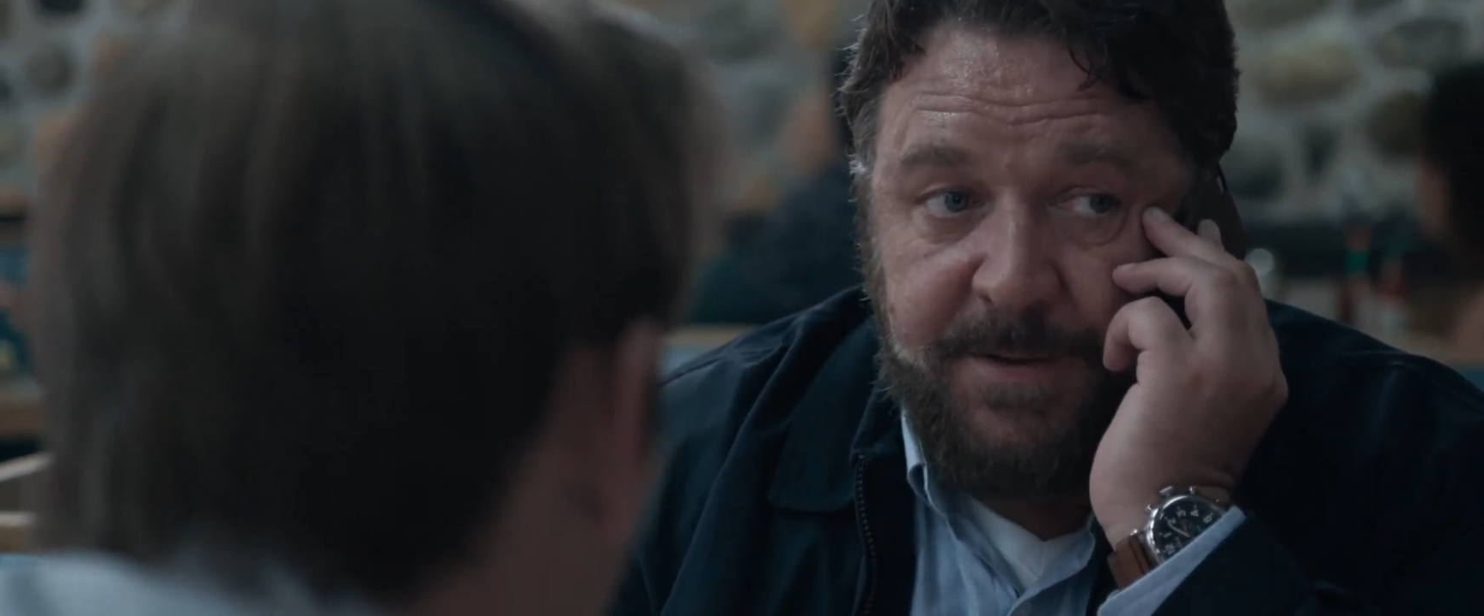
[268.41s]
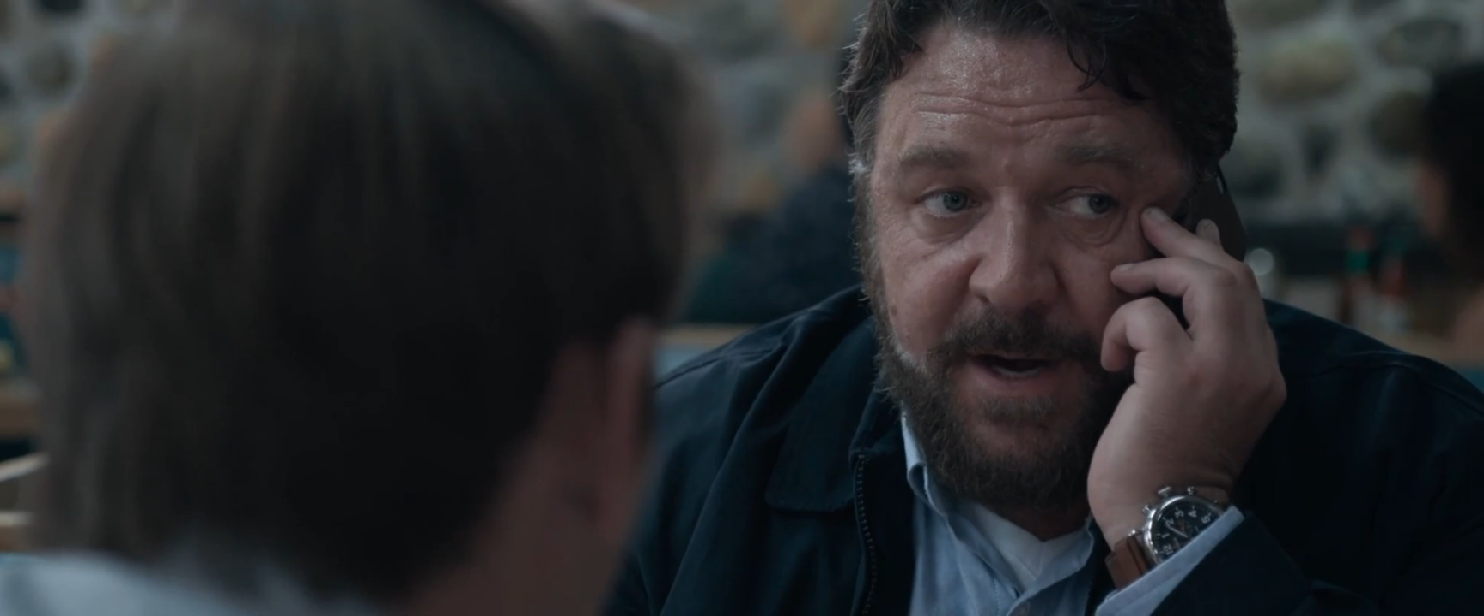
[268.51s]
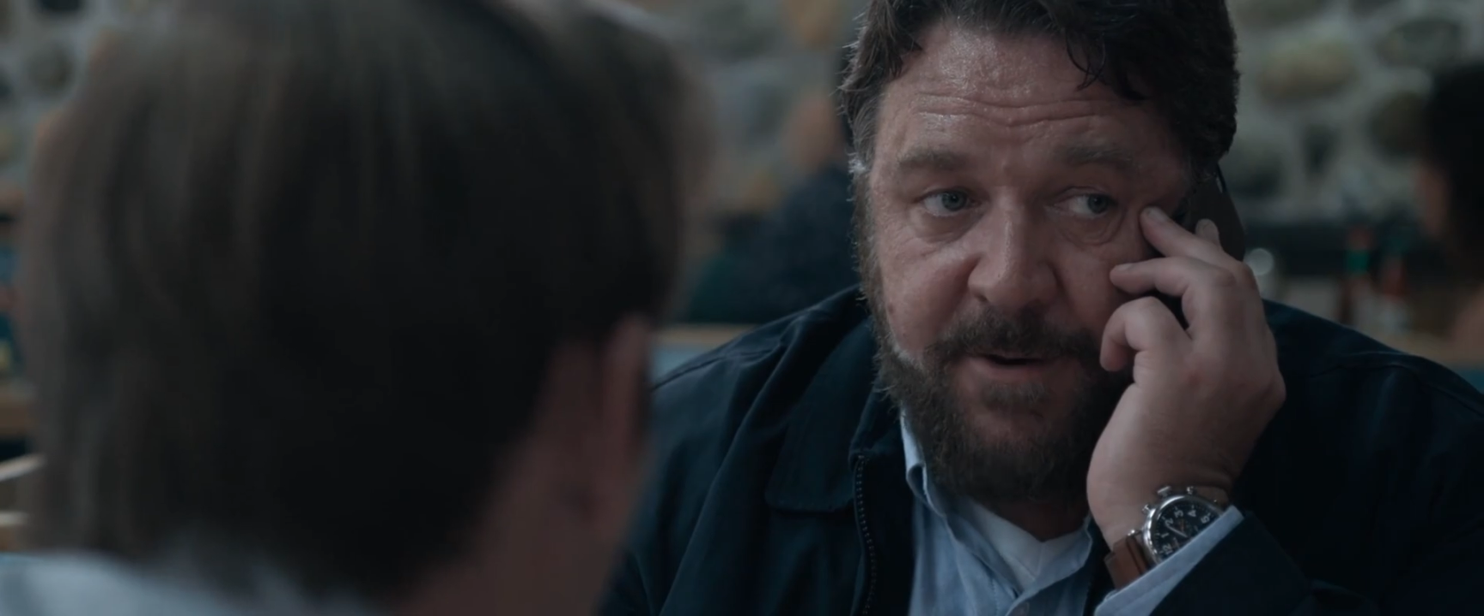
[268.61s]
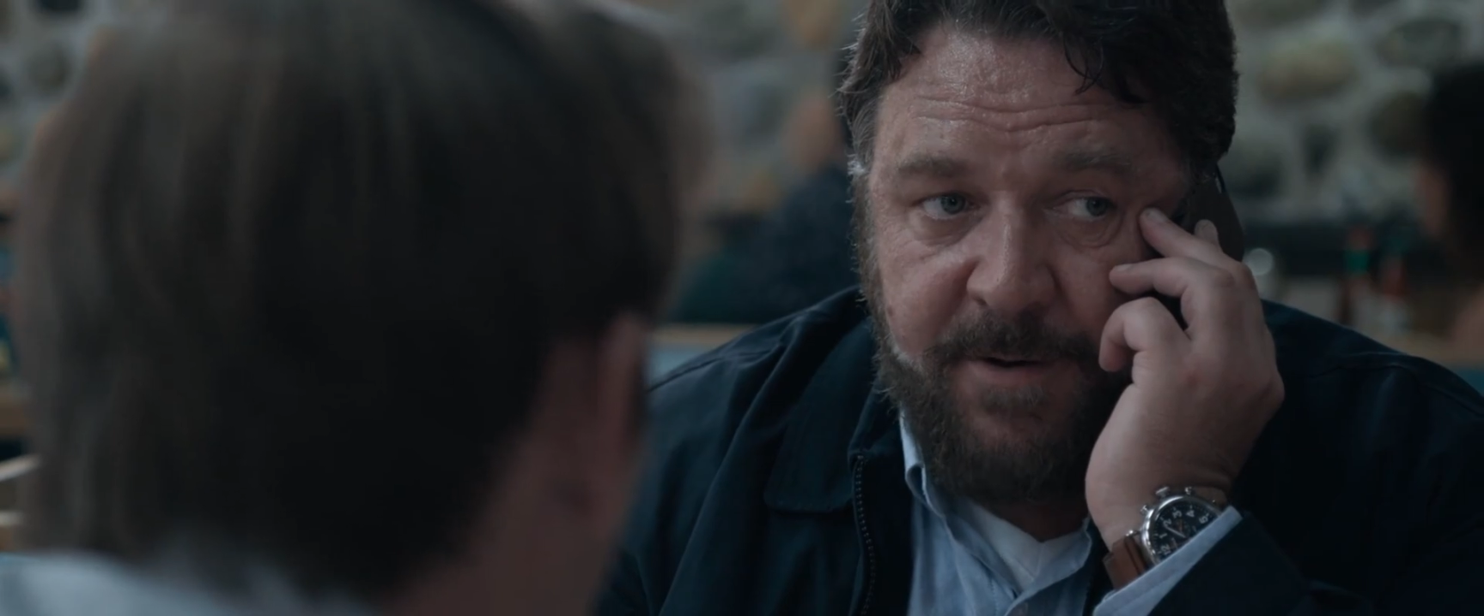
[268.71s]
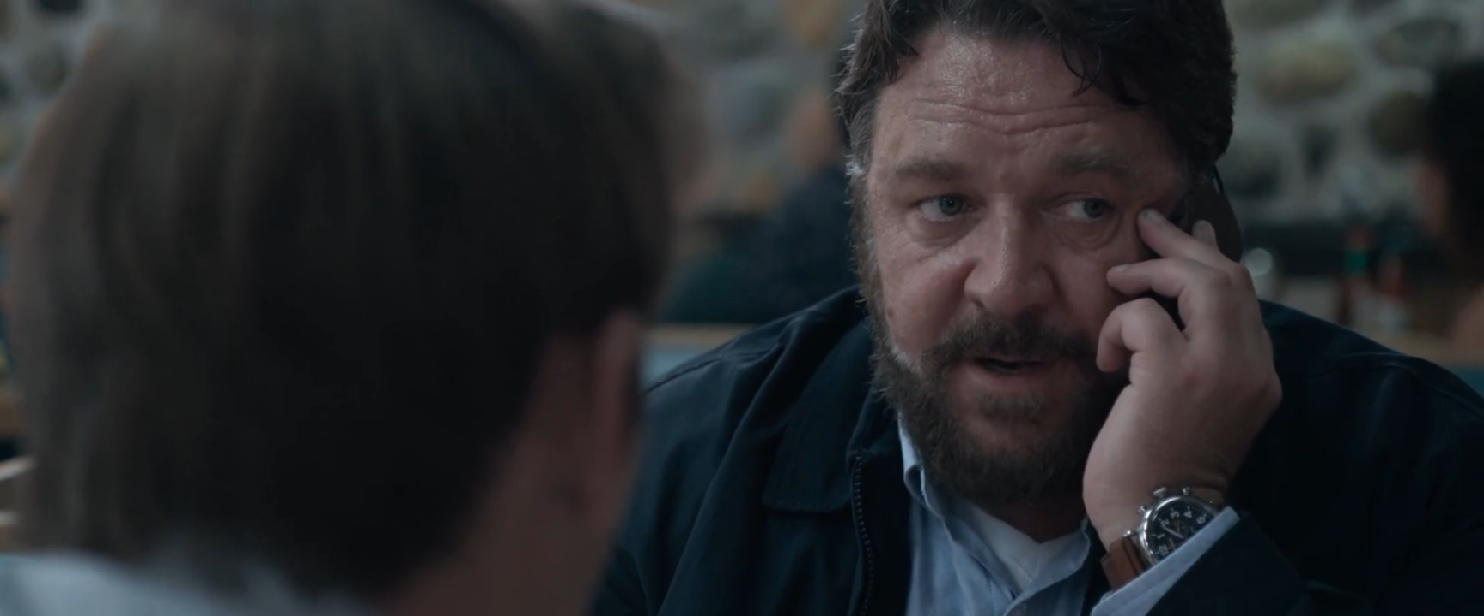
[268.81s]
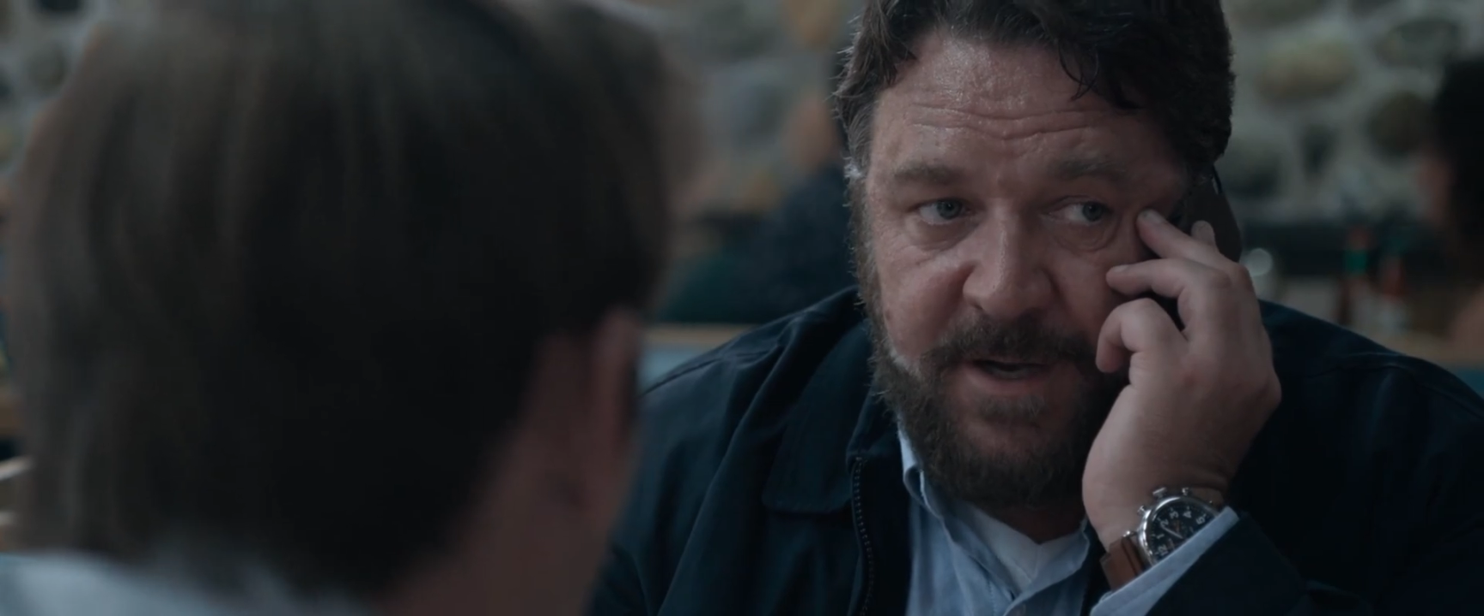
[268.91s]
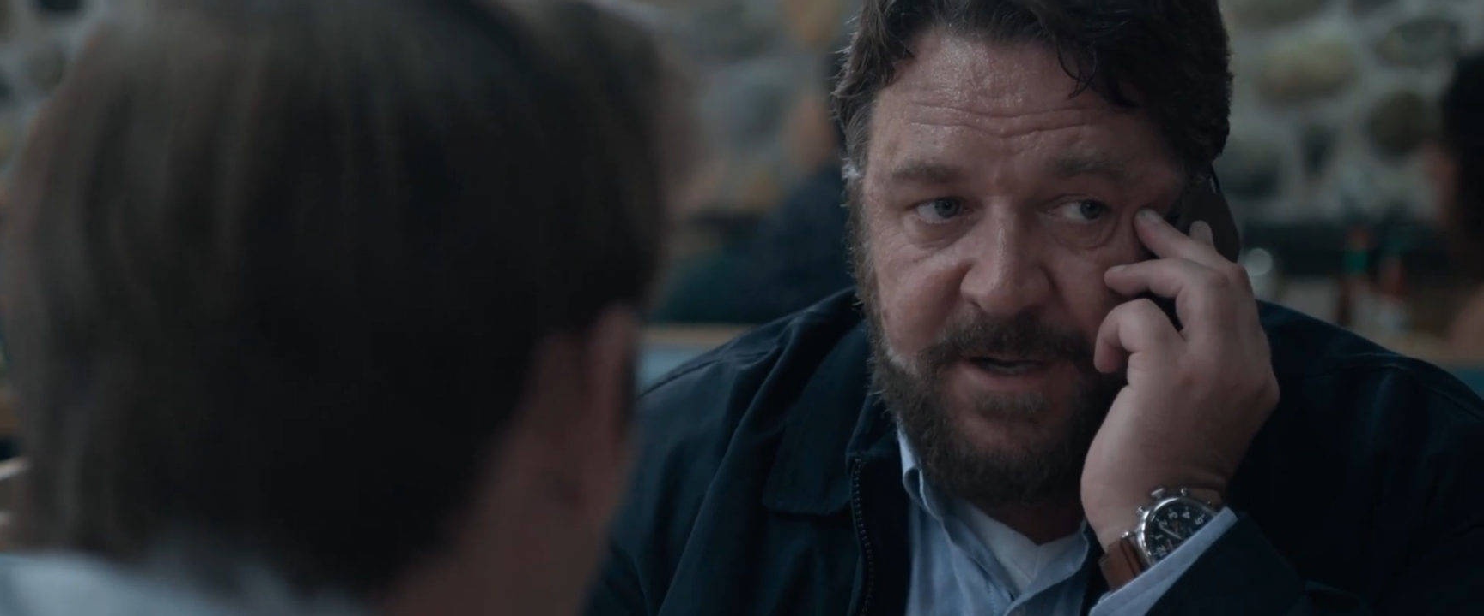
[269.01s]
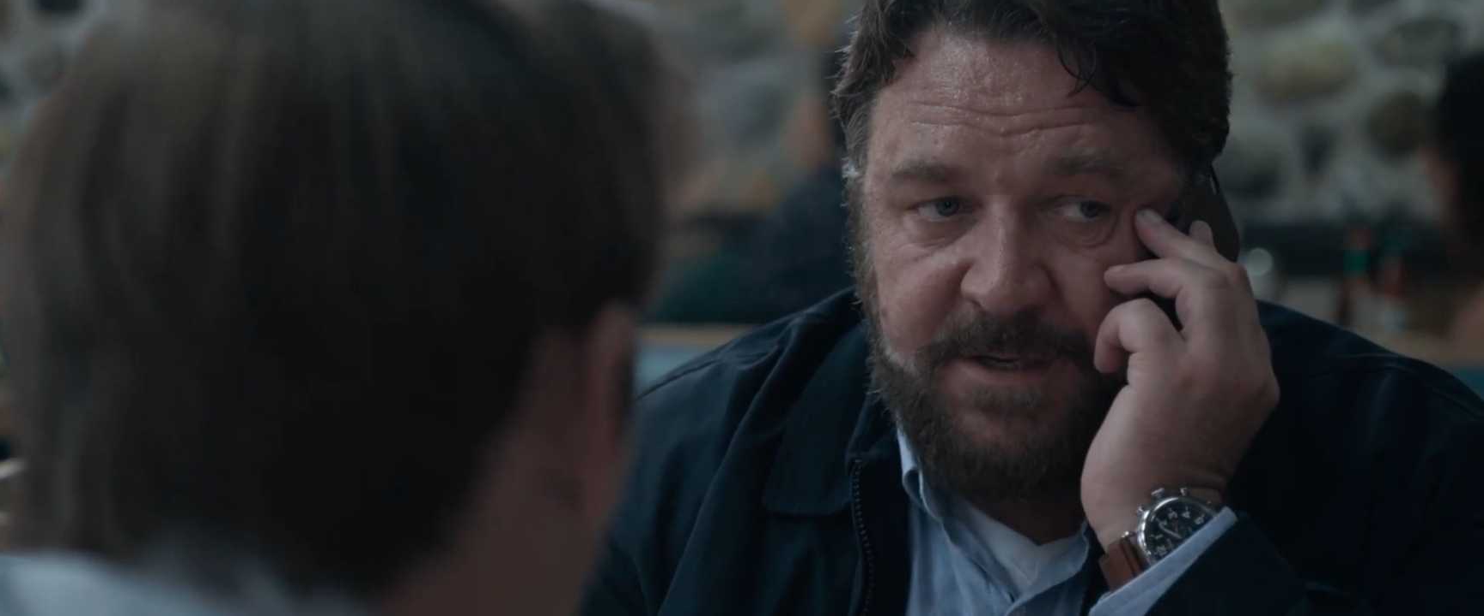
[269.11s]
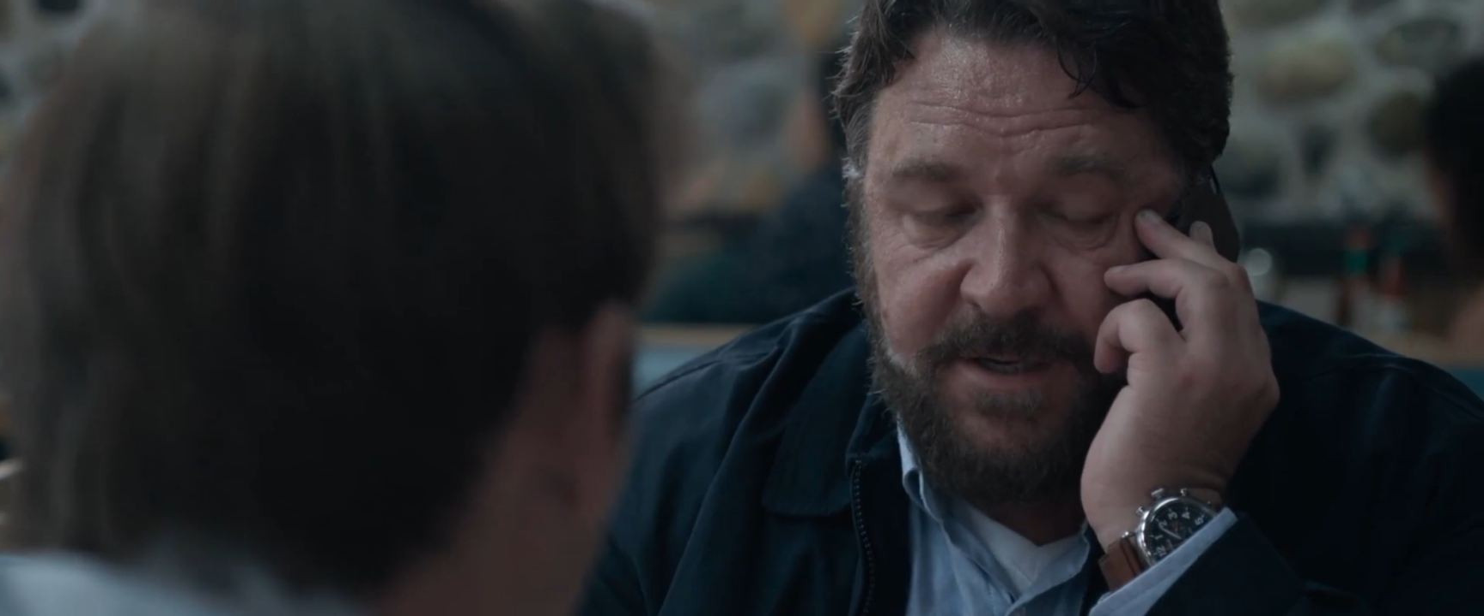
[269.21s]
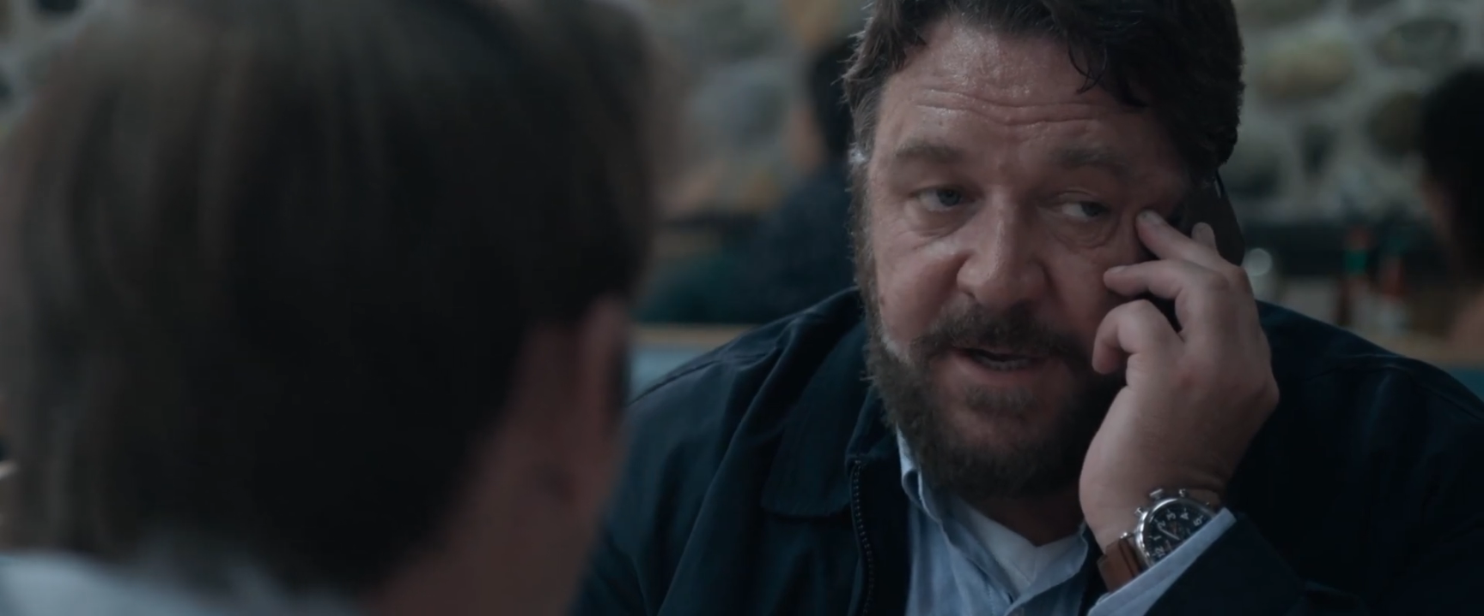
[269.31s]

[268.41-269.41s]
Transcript: Rachel answered